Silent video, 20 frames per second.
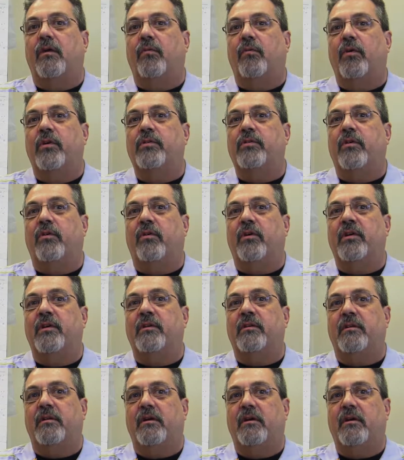
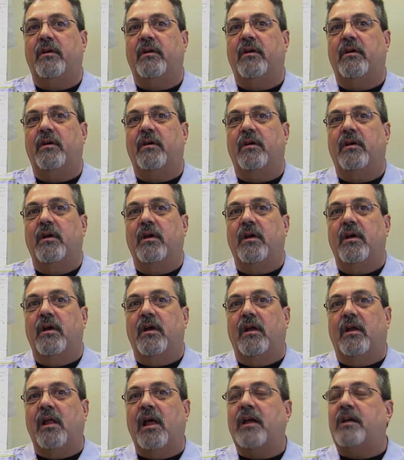
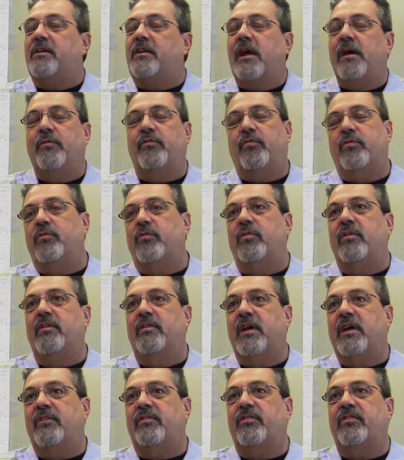A lot of times when you're
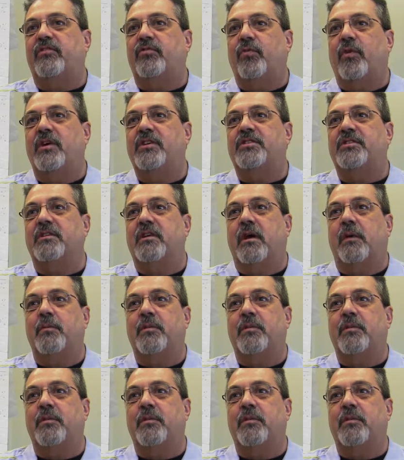in that situation,